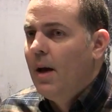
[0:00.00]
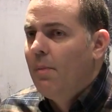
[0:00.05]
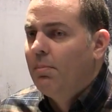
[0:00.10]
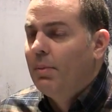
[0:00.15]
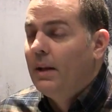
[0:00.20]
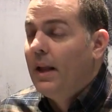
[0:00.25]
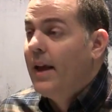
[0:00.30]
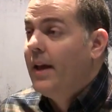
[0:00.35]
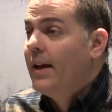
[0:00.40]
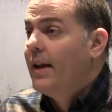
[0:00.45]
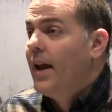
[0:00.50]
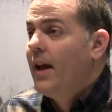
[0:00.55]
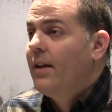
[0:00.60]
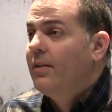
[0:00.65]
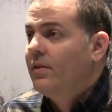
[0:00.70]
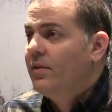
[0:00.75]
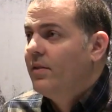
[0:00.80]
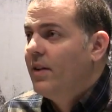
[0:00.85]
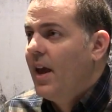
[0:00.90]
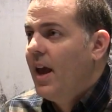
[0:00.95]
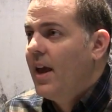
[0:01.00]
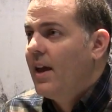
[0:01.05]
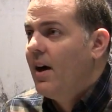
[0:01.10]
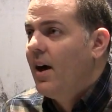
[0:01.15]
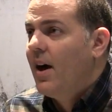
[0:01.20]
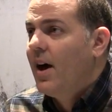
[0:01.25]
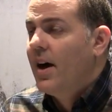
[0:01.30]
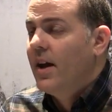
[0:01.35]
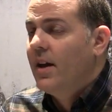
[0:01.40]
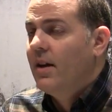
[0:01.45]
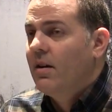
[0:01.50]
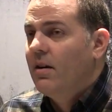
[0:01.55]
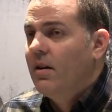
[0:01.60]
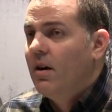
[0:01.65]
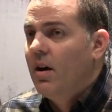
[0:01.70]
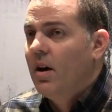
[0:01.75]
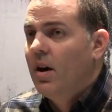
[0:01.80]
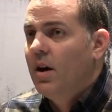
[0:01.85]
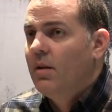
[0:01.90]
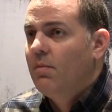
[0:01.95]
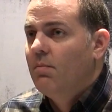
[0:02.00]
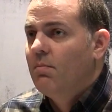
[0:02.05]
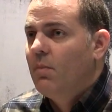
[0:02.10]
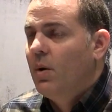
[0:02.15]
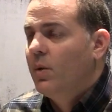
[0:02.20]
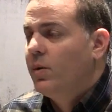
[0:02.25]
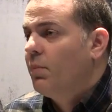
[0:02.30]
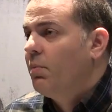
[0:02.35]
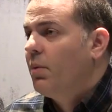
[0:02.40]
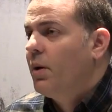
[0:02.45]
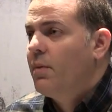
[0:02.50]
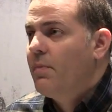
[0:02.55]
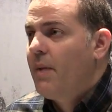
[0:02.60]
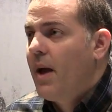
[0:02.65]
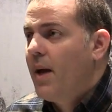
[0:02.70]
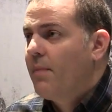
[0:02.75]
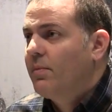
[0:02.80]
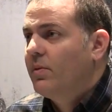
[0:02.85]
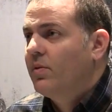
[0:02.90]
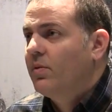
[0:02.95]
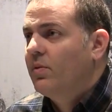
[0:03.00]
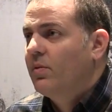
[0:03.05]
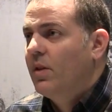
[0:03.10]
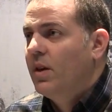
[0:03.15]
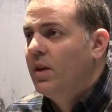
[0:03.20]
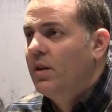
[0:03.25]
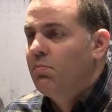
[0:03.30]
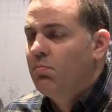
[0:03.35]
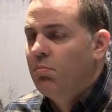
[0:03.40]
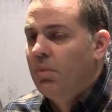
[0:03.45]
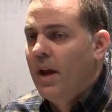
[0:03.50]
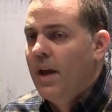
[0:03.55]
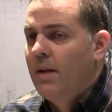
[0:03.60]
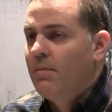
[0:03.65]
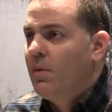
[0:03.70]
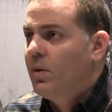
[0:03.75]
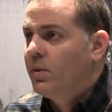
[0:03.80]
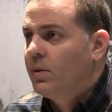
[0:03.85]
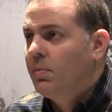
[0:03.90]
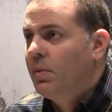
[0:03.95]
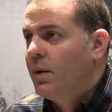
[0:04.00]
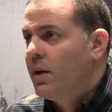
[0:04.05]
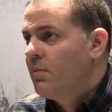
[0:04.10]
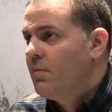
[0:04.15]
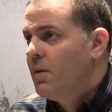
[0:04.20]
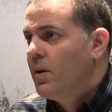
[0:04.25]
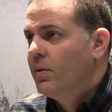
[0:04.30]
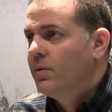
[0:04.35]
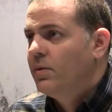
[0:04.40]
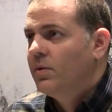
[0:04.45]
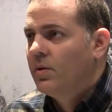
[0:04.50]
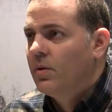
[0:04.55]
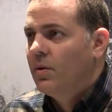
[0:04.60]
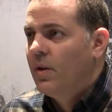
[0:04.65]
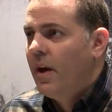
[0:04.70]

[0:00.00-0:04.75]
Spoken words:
play against AI on multiplayer maps, playing multiplayer modes. So